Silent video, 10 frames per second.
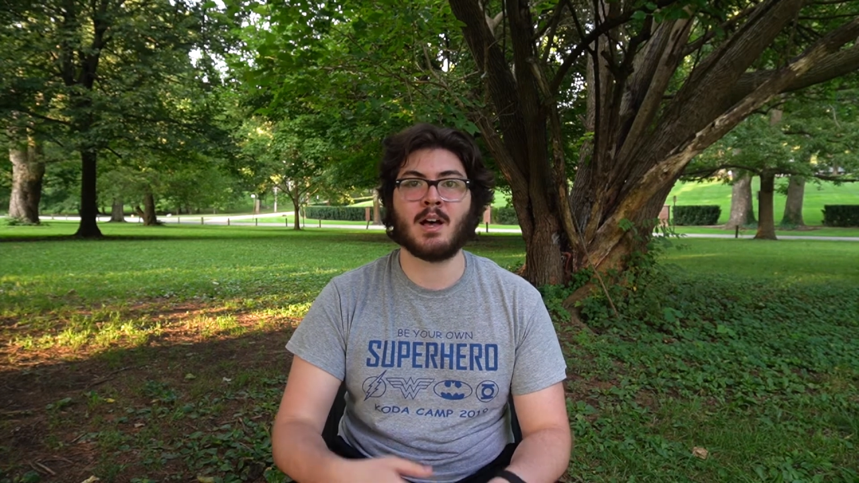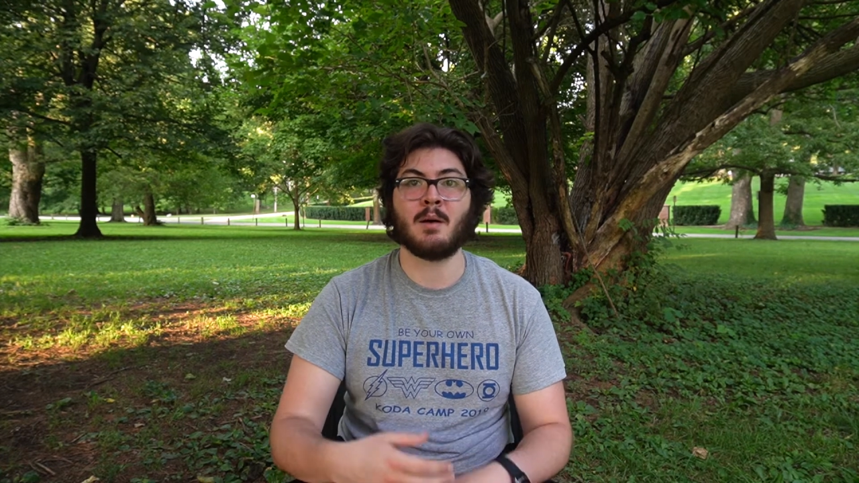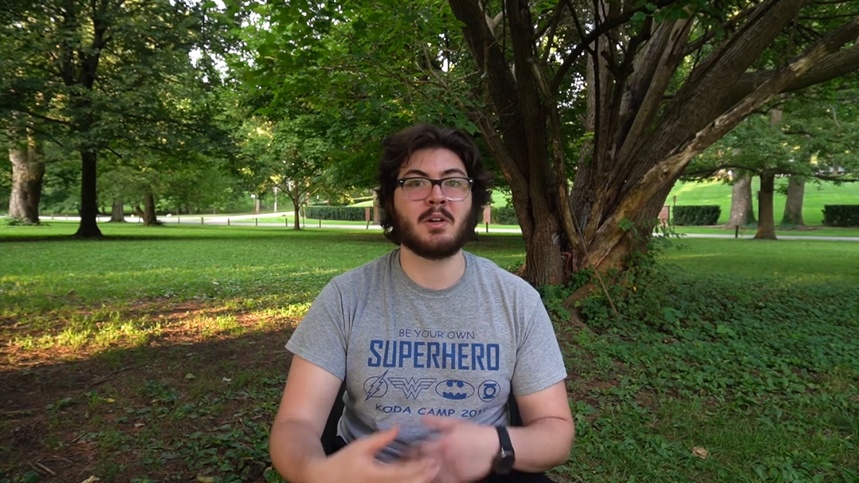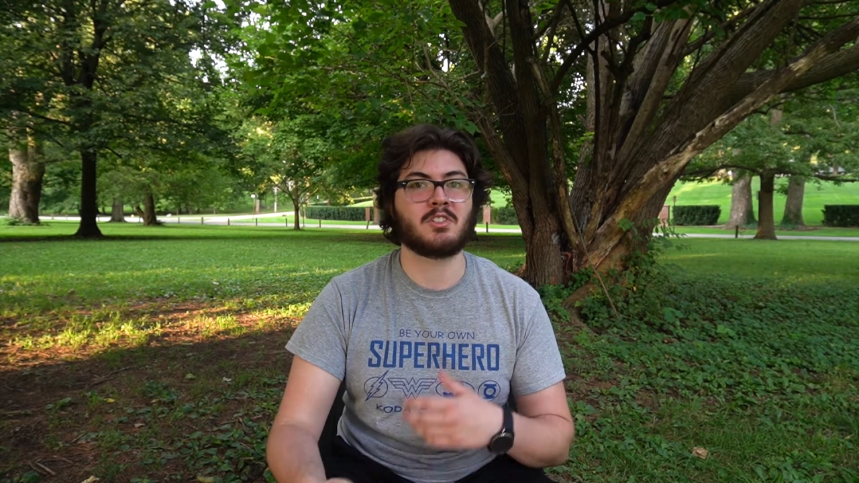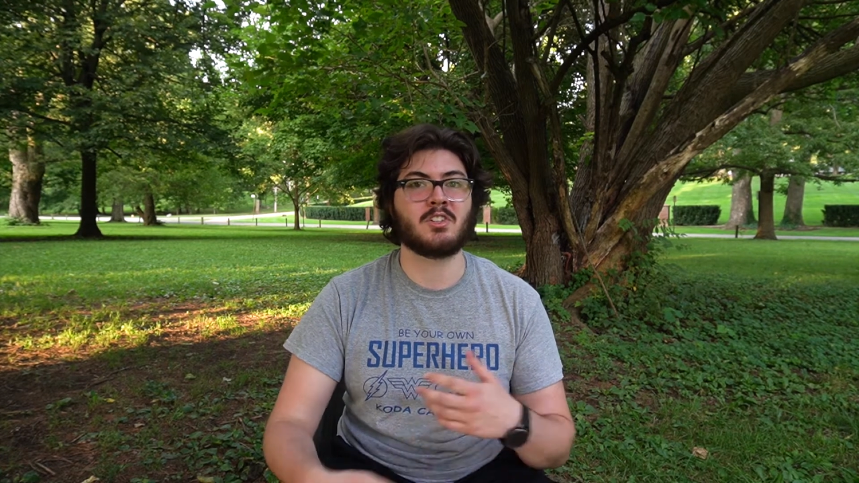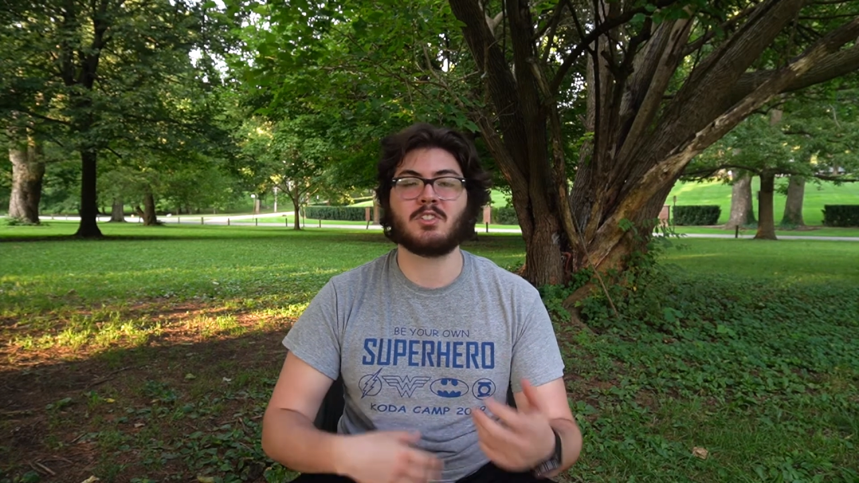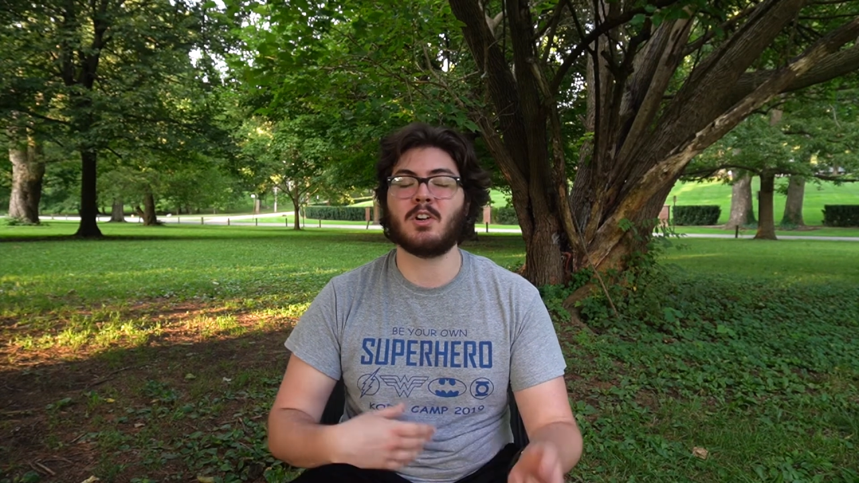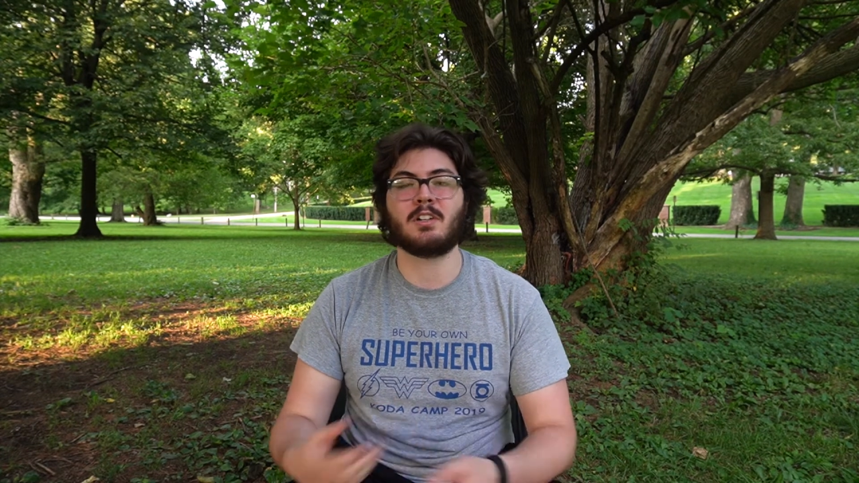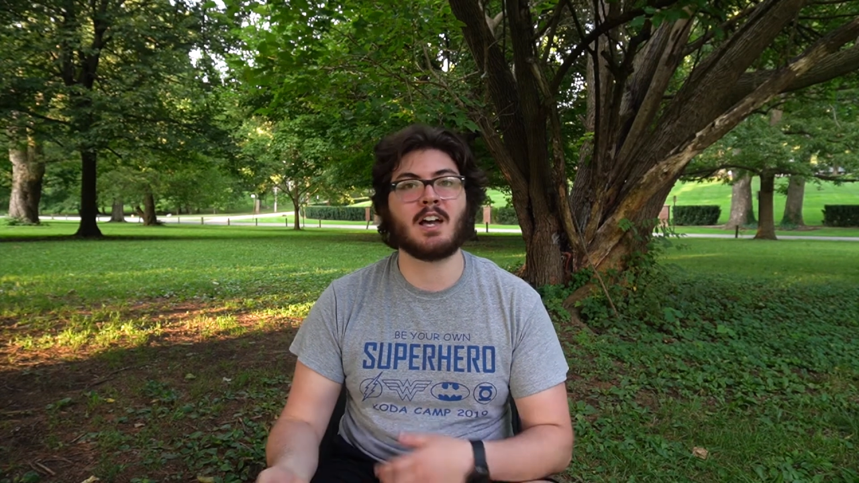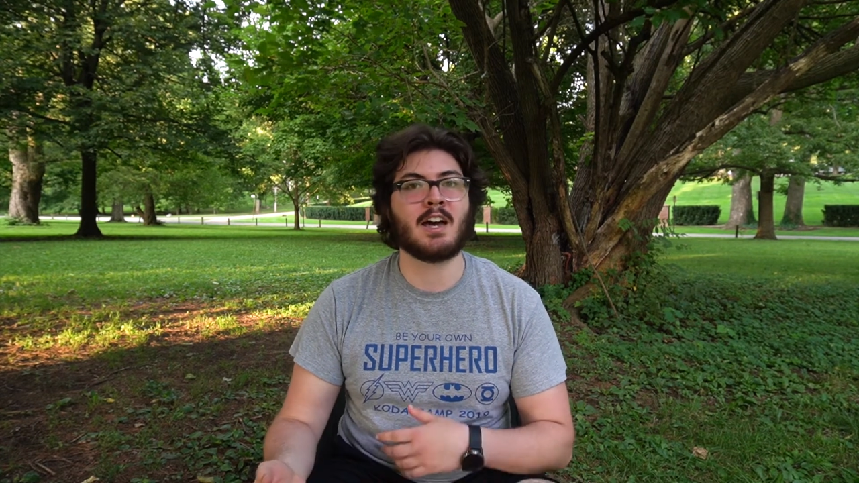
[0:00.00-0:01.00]
a bunch of
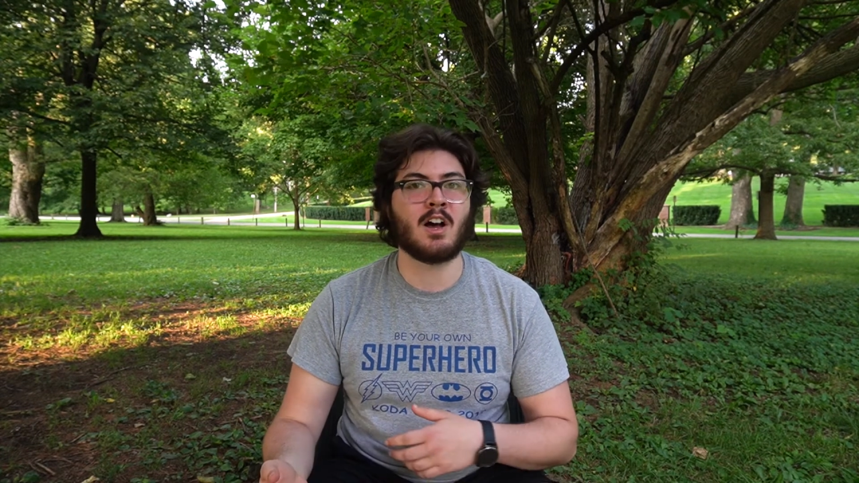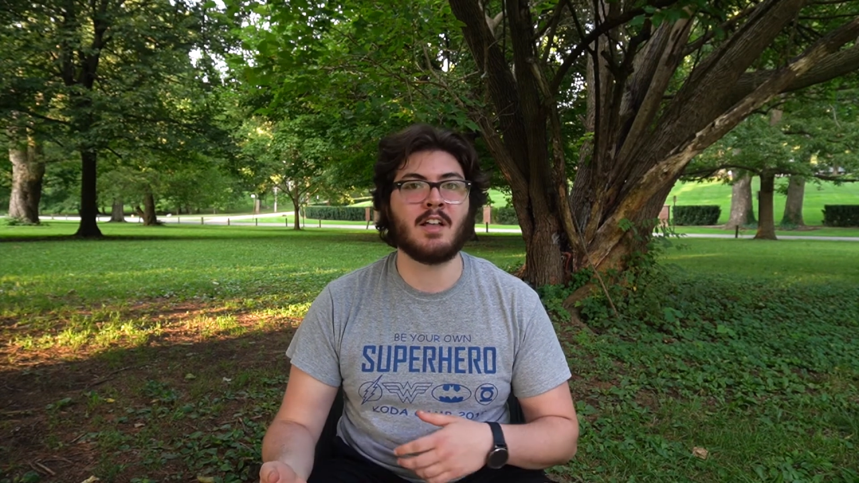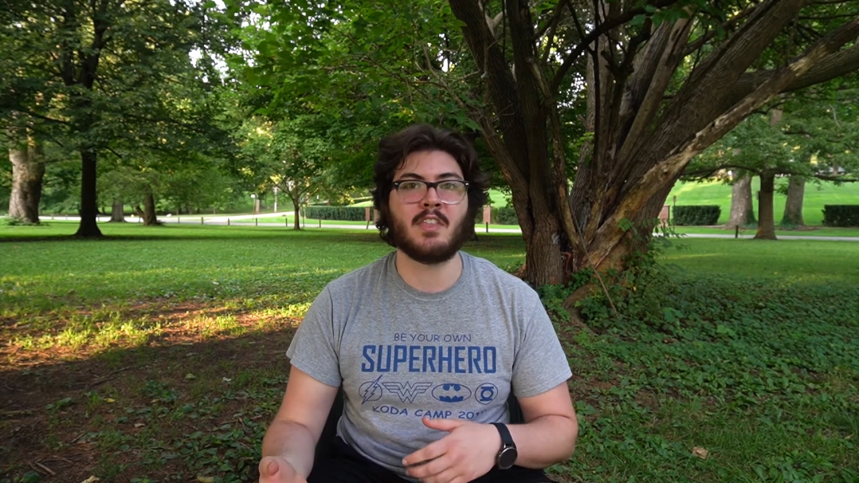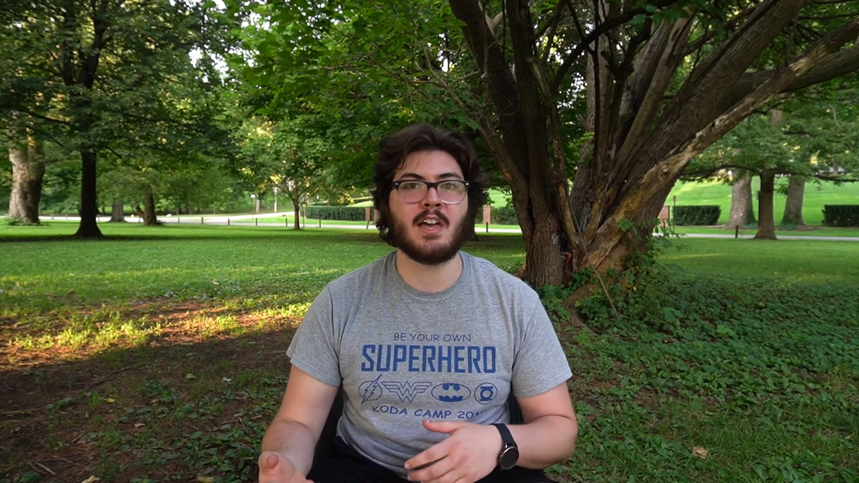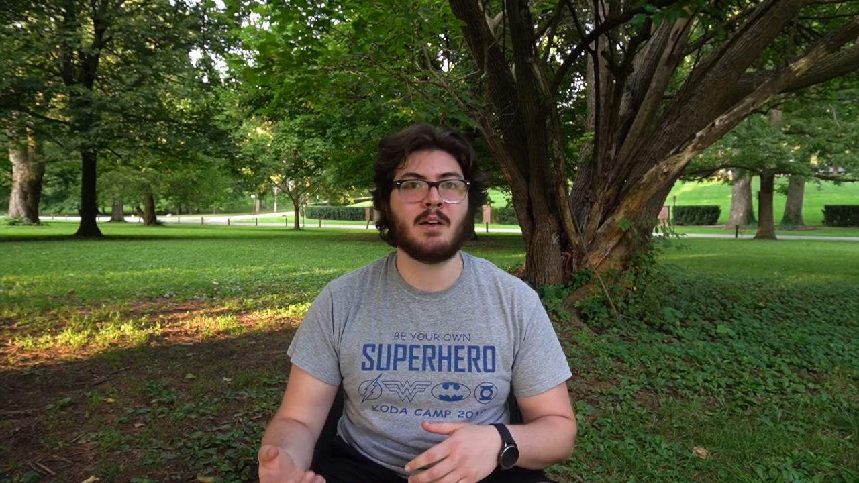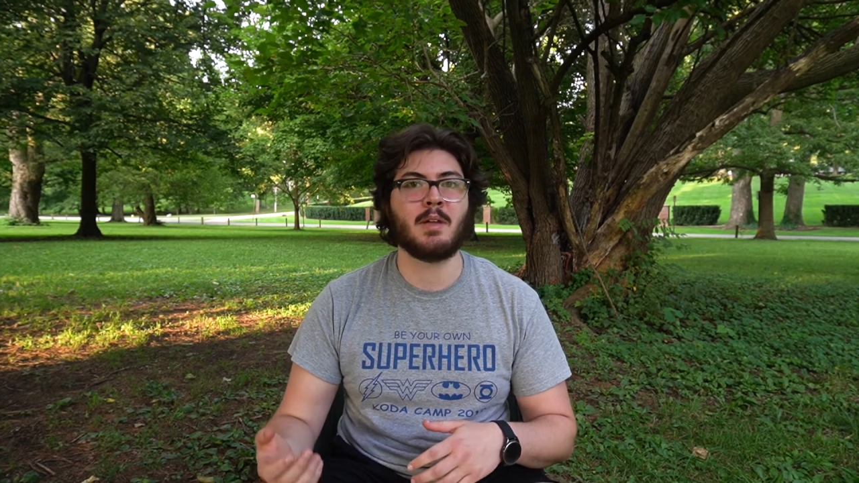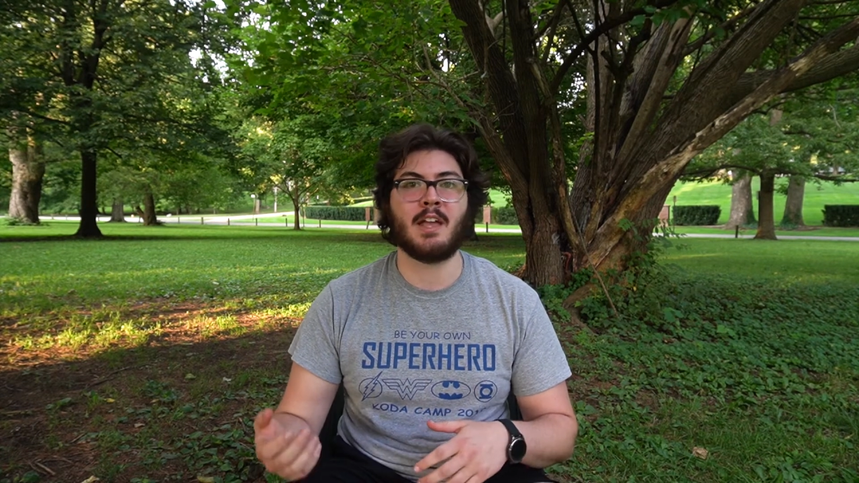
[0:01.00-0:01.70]
dirt got on them